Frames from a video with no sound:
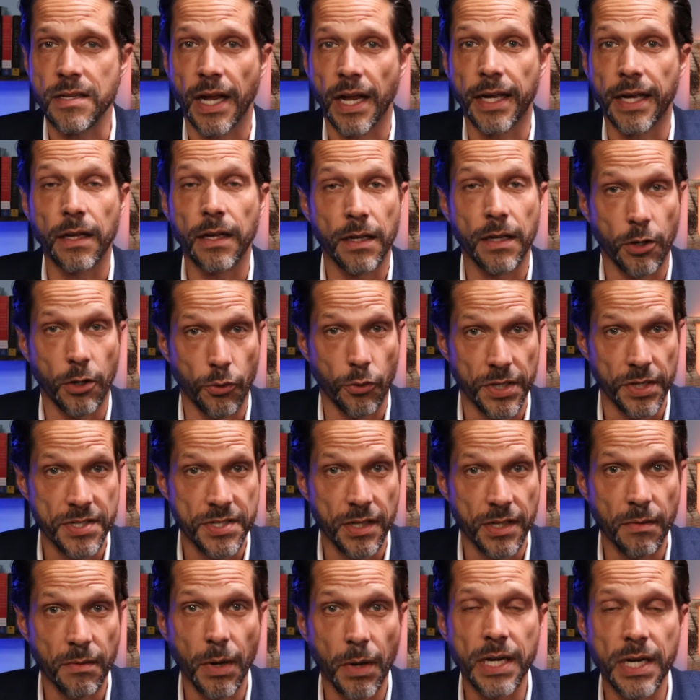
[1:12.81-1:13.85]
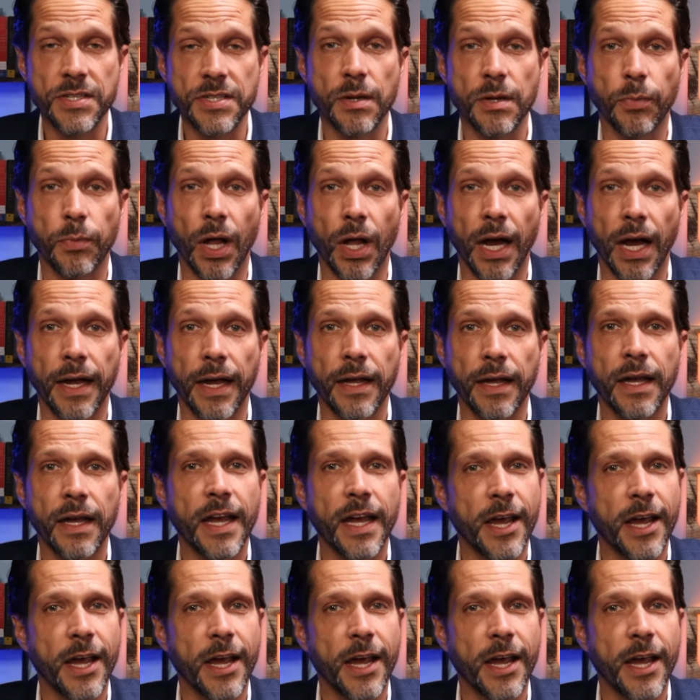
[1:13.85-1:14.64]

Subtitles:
like increasing the money supply